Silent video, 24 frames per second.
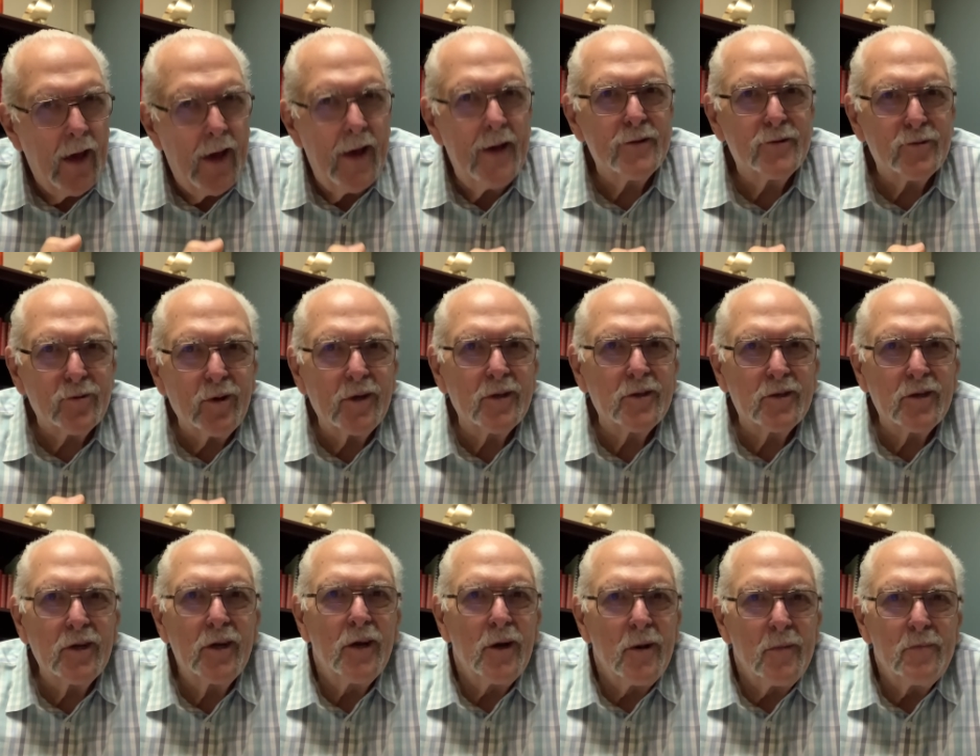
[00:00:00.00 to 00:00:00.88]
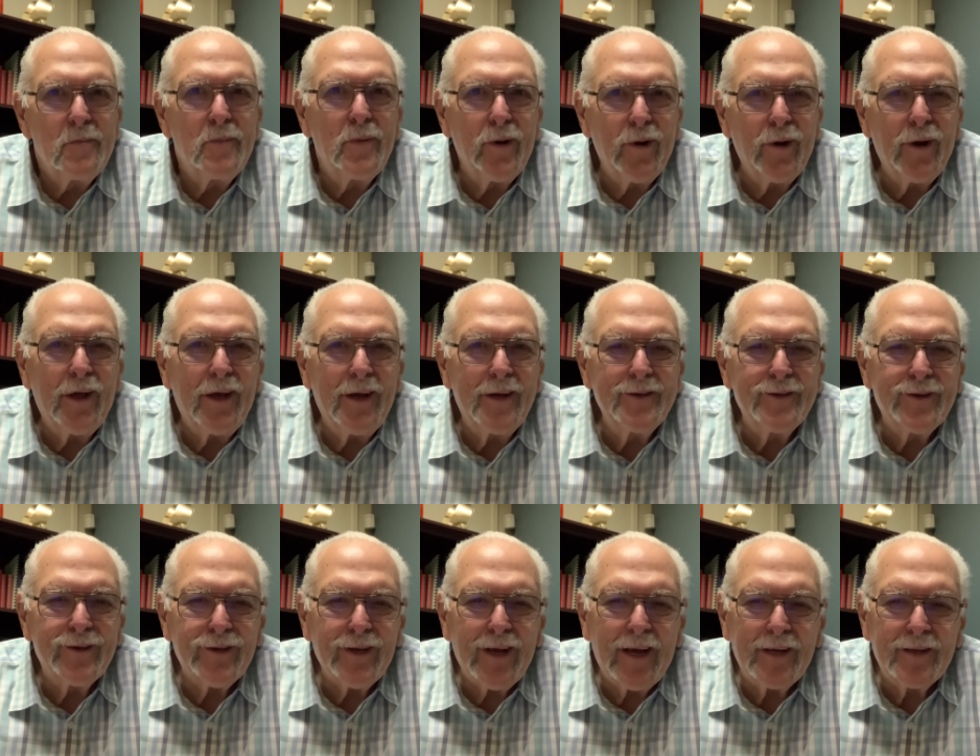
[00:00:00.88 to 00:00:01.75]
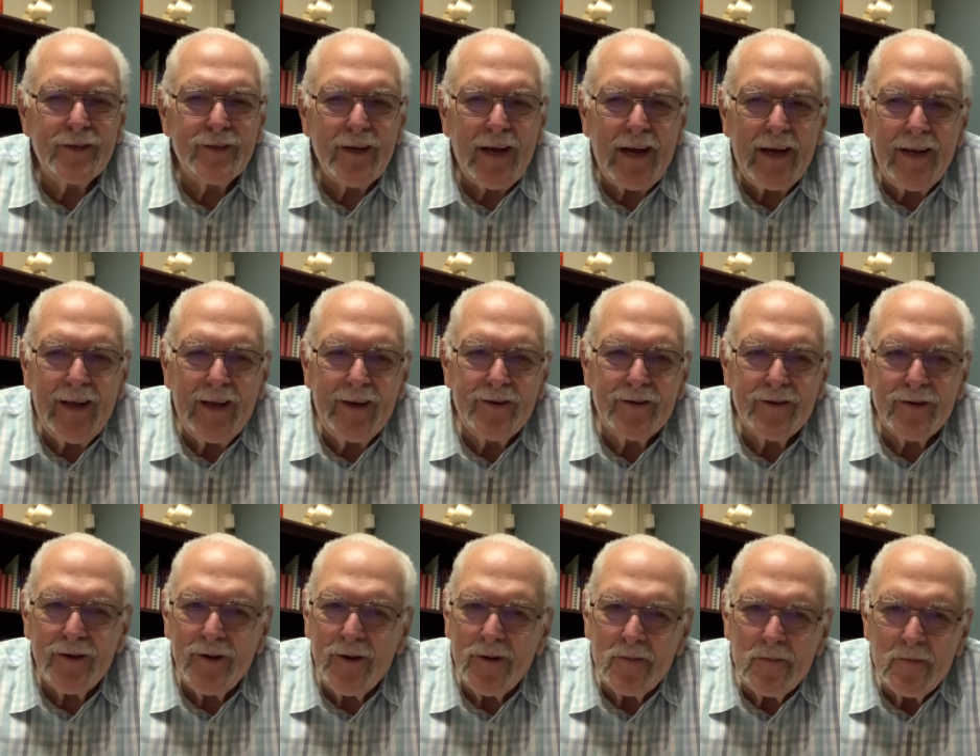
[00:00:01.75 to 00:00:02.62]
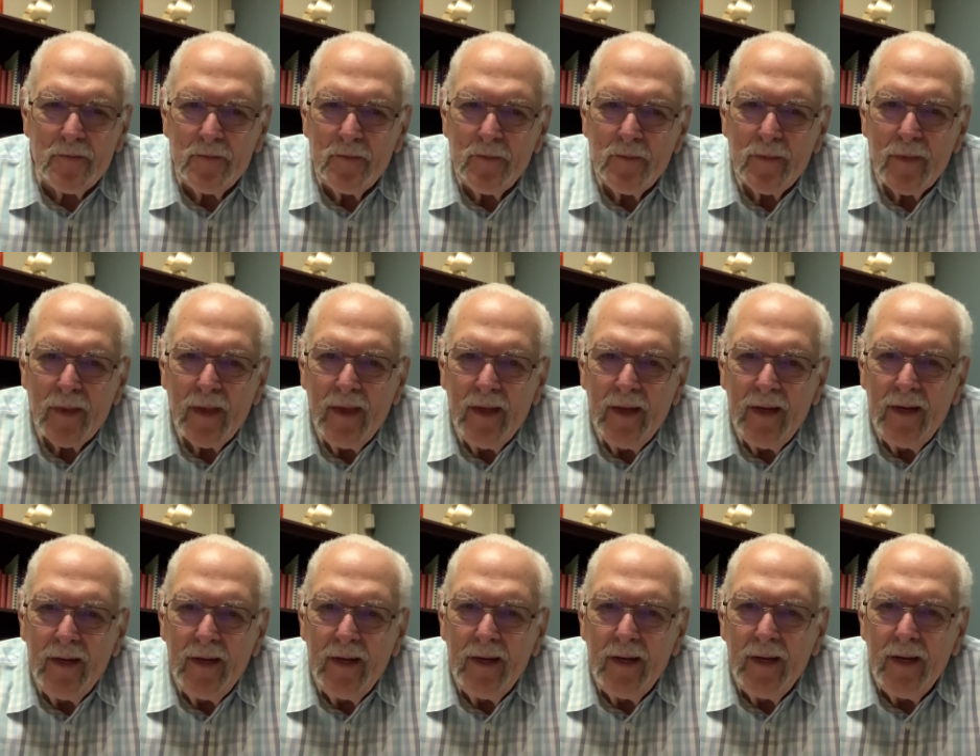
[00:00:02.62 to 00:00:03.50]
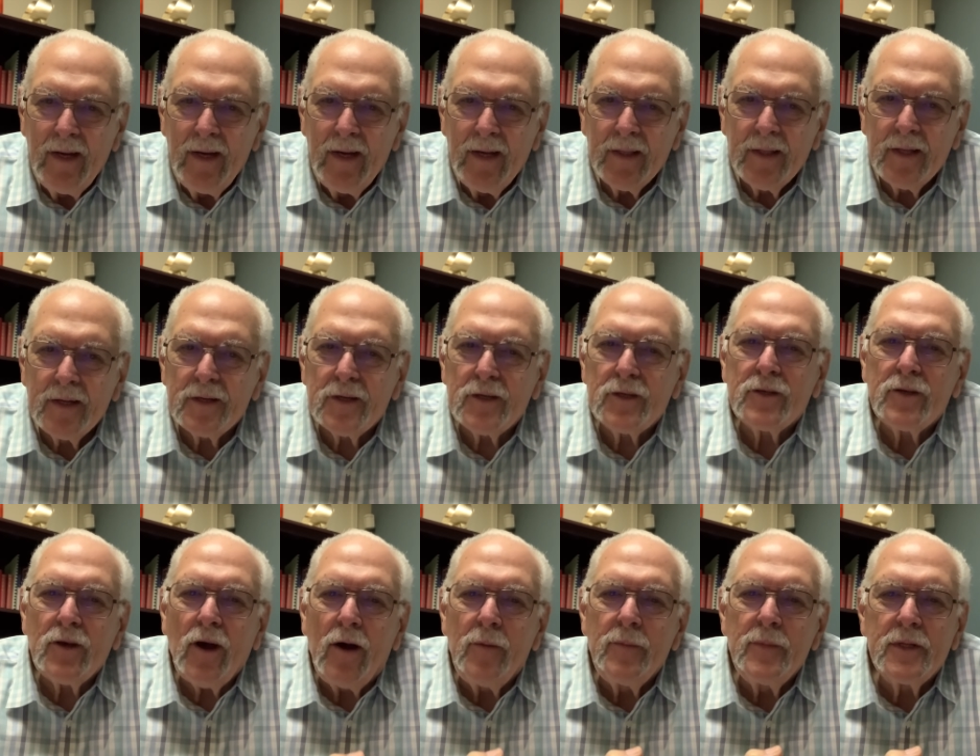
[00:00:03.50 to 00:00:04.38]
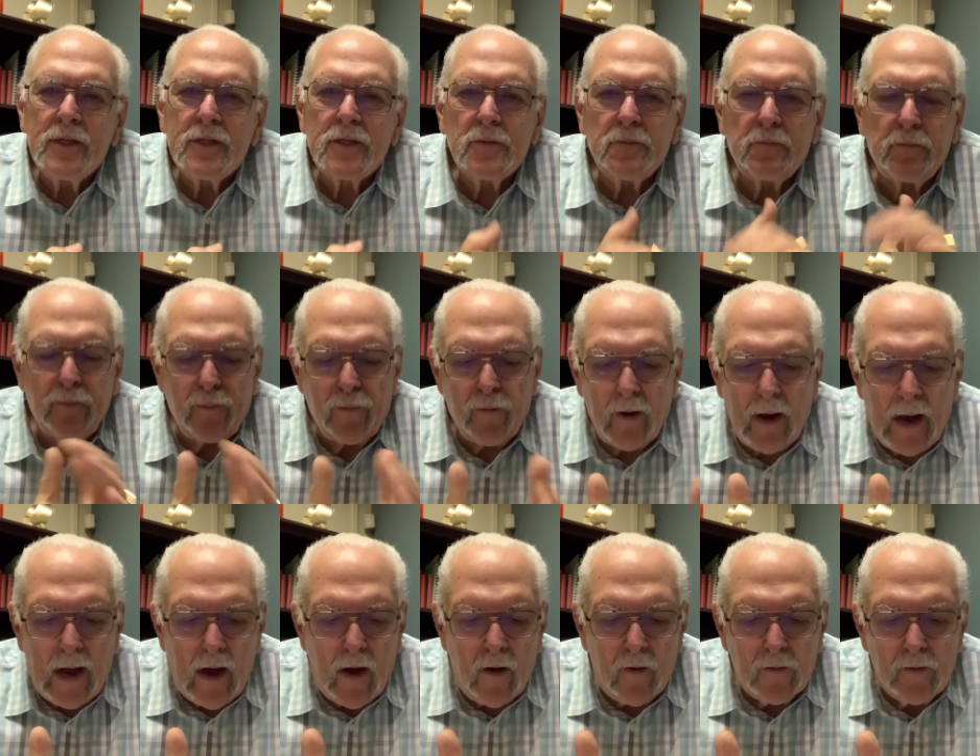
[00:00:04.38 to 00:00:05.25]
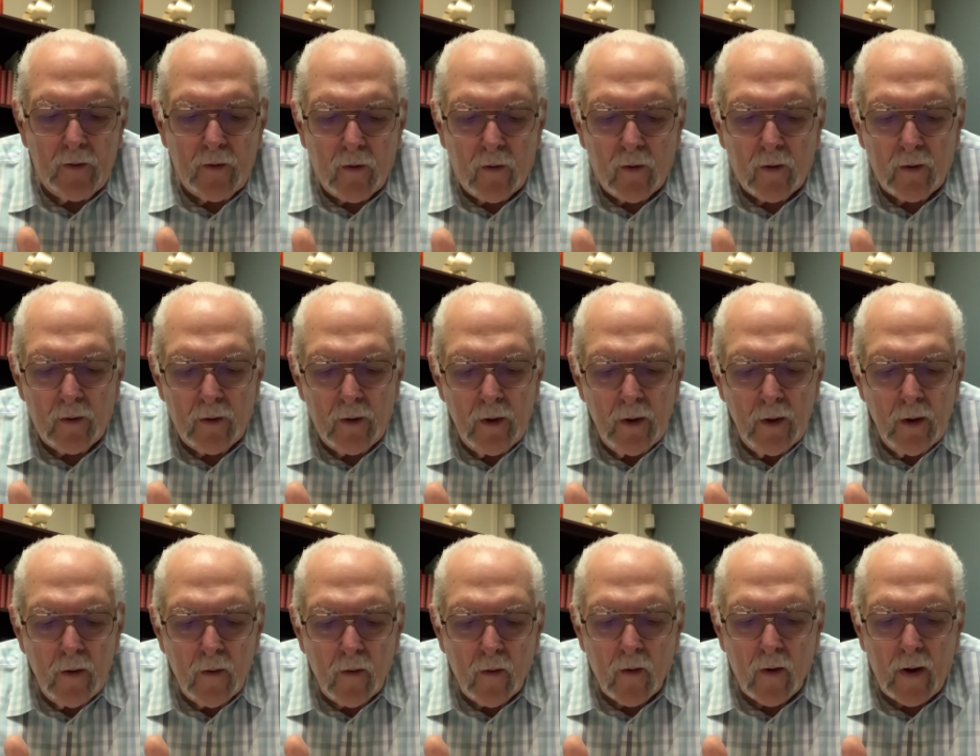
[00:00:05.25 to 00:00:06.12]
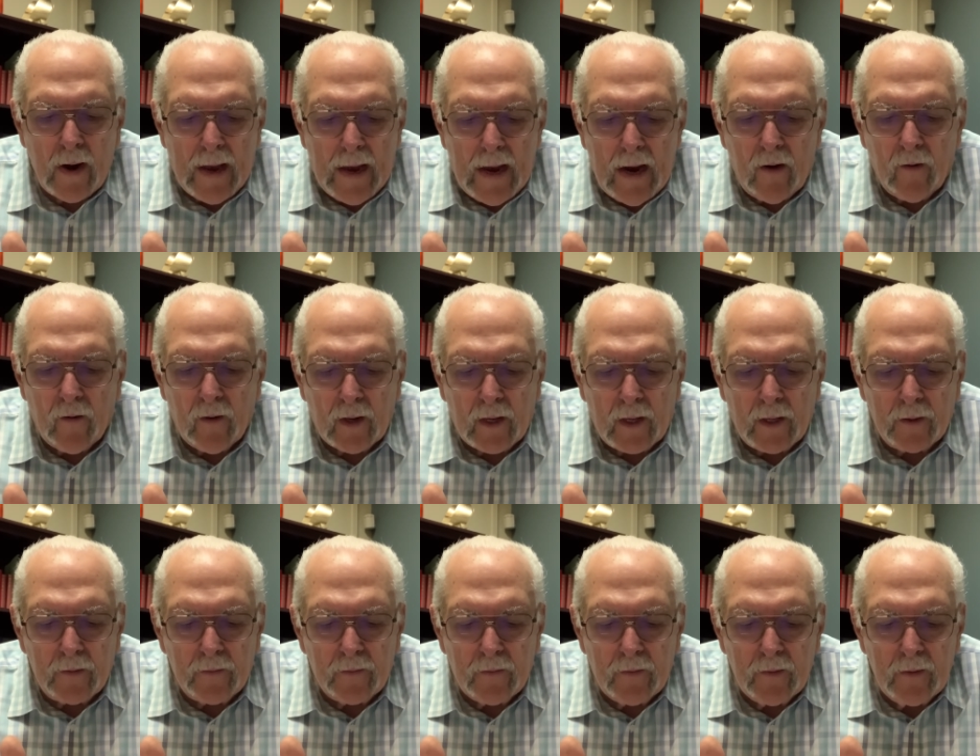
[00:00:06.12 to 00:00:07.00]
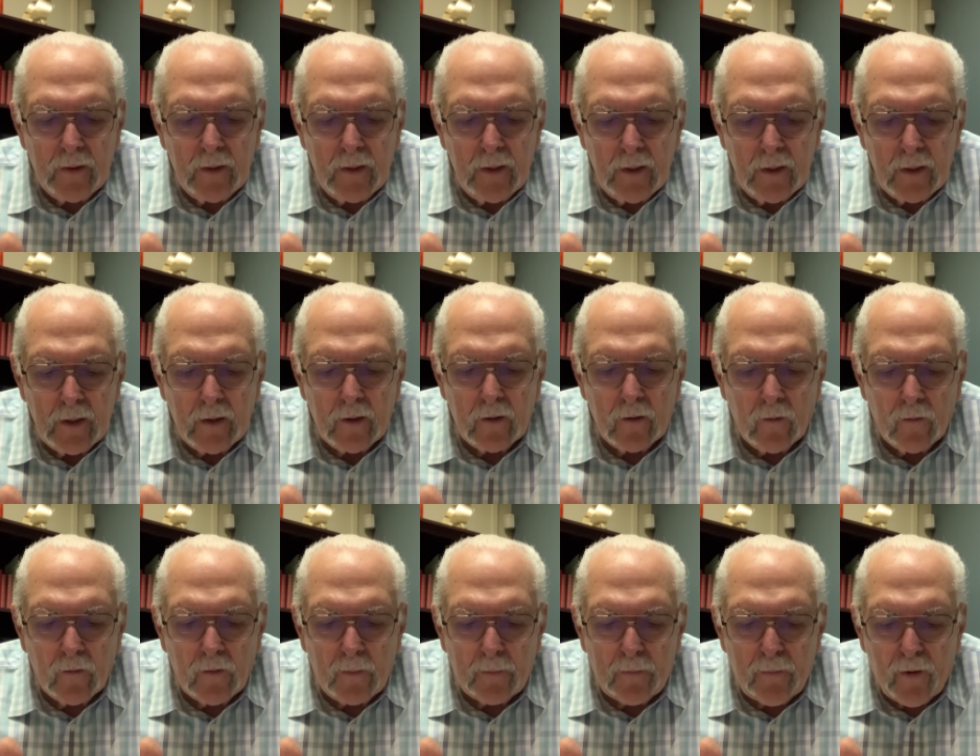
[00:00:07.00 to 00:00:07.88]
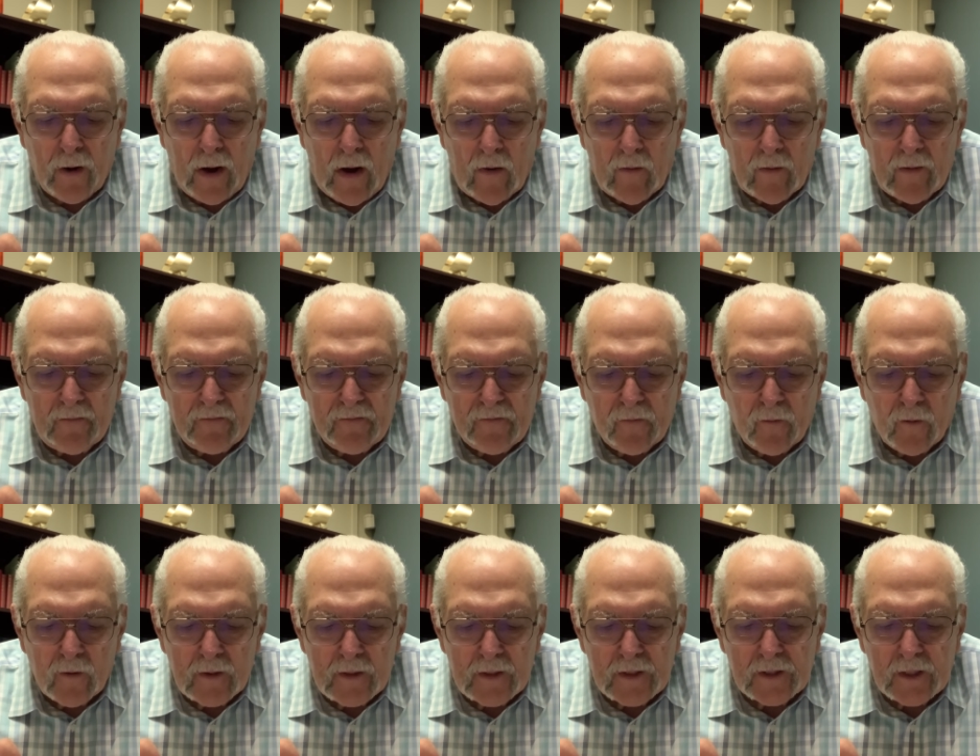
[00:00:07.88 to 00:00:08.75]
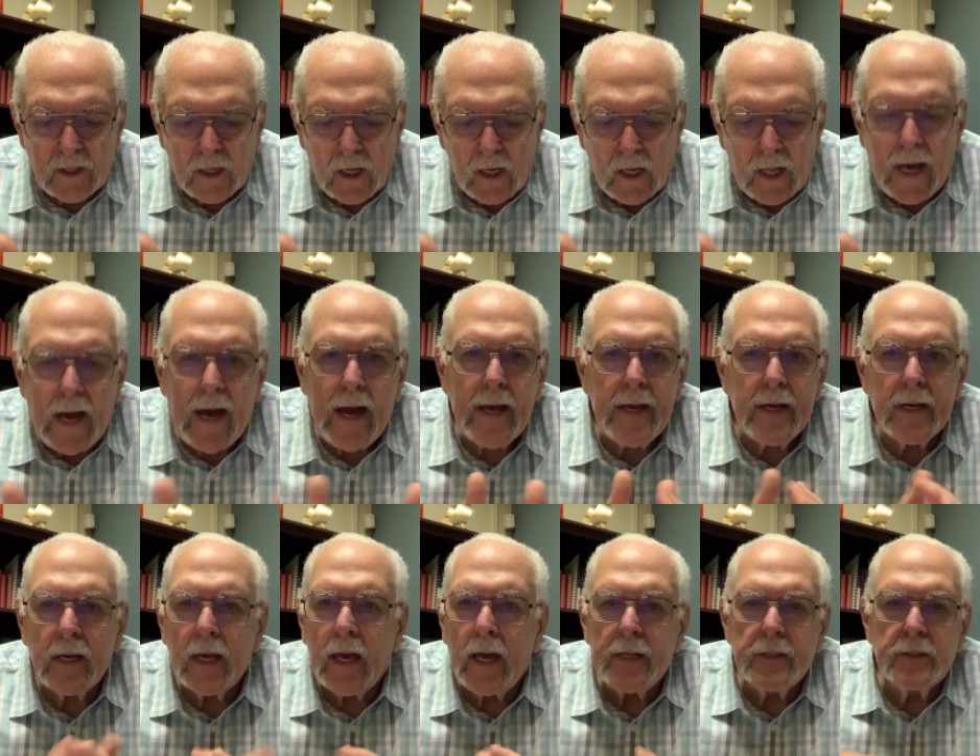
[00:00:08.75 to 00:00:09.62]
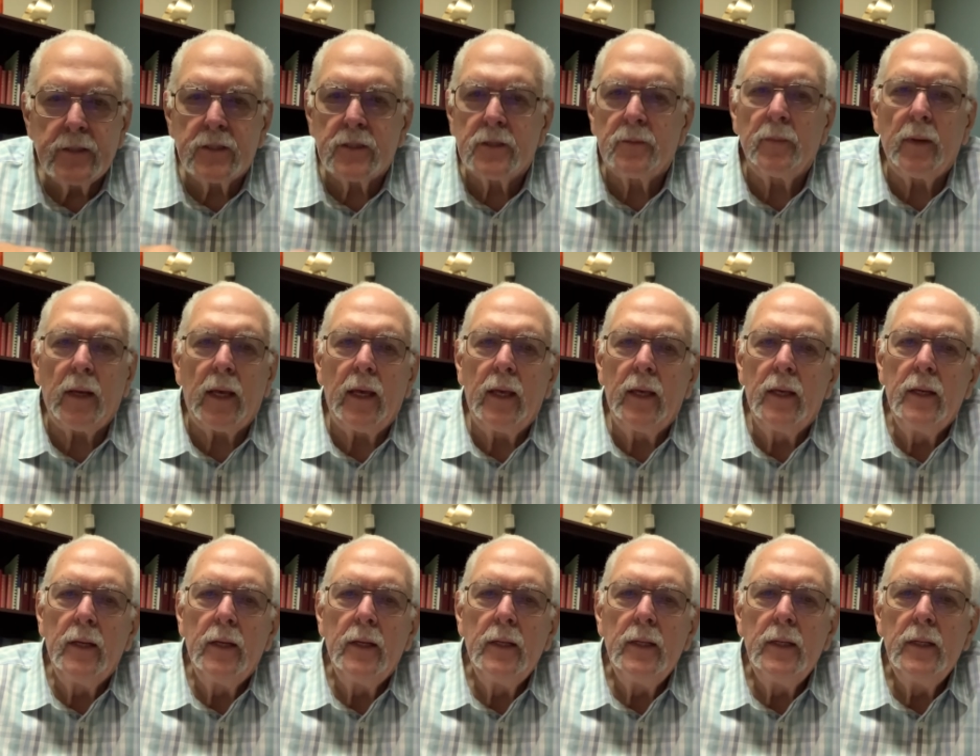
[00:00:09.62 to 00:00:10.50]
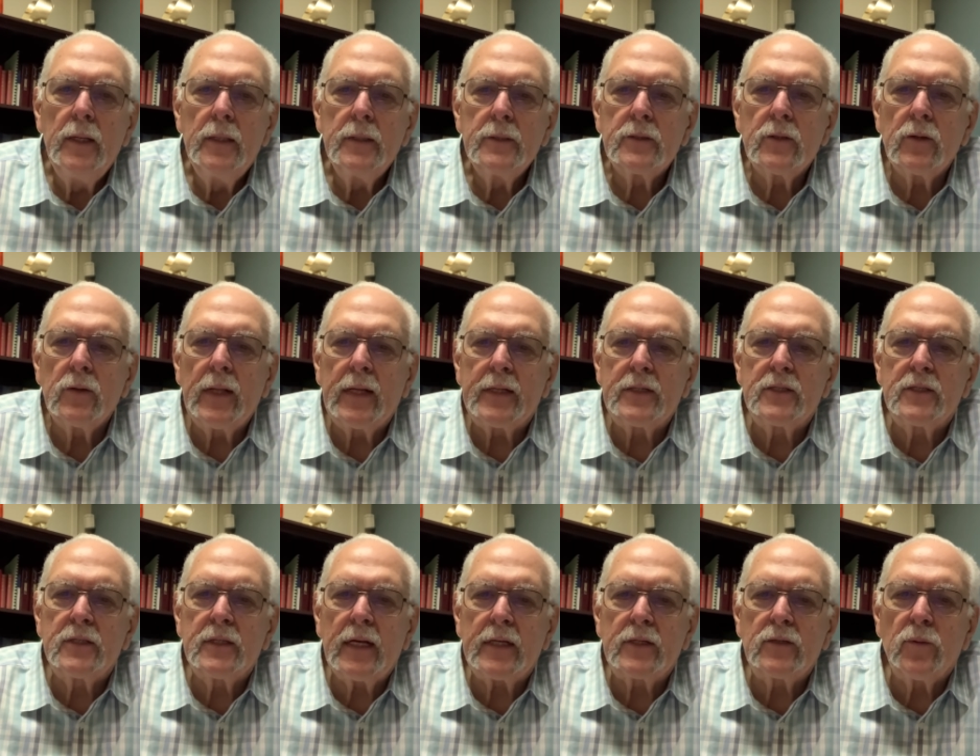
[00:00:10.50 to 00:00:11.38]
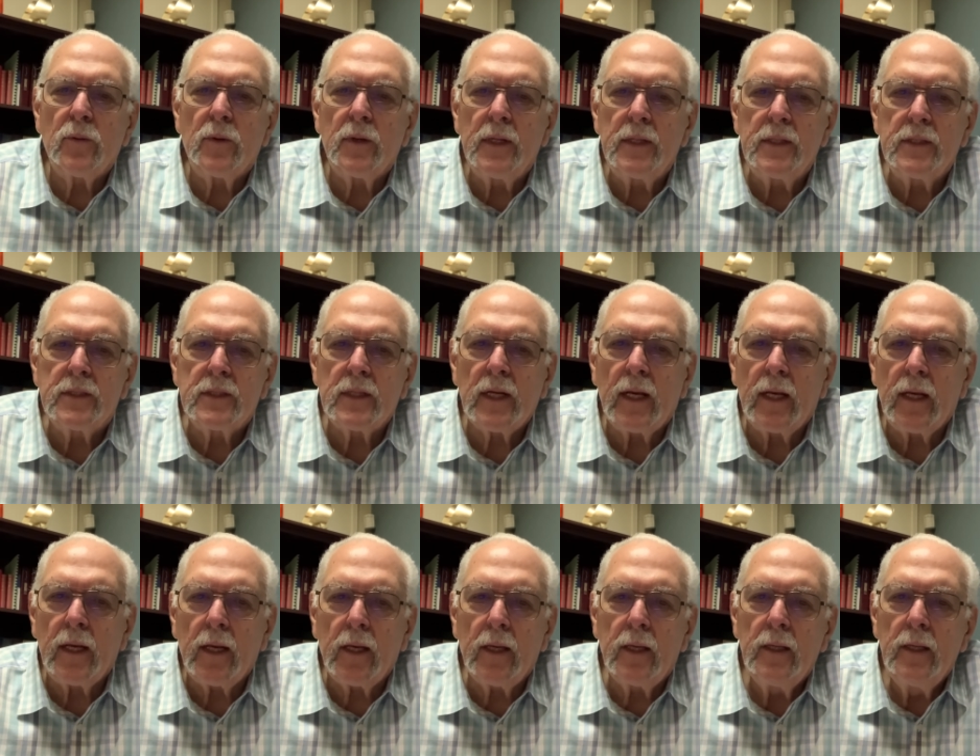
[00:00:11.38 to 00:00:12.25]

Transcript: Ezra's pretty exciting too. The psalmist proud or or arrogant. You know, the proud have forged a lie against me. So that's that's what he's saying.